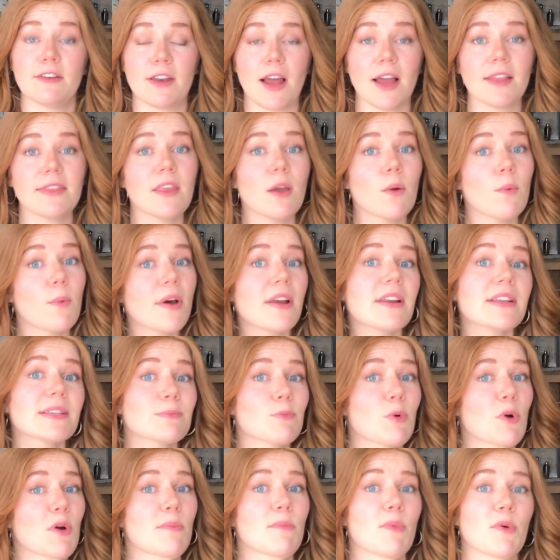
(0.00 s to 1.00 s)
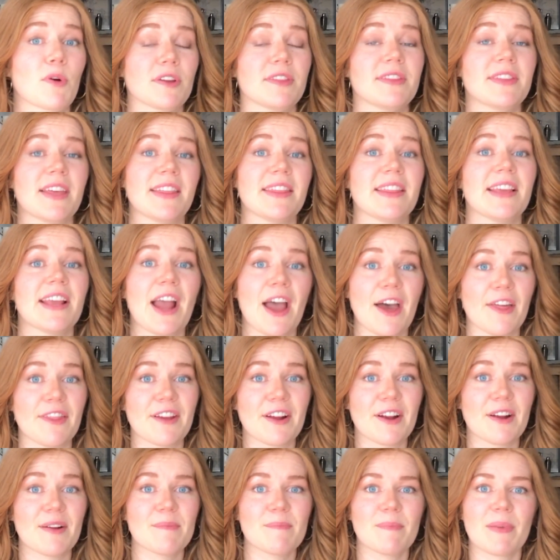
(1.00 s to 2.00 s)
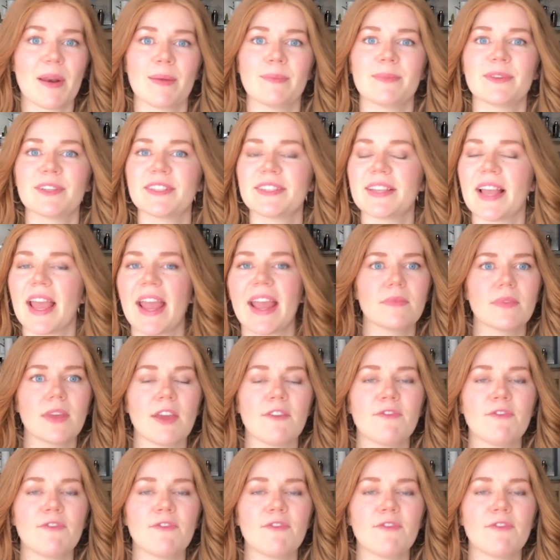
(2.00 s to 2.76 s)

Not that one is more important than the other, but I'm just saying,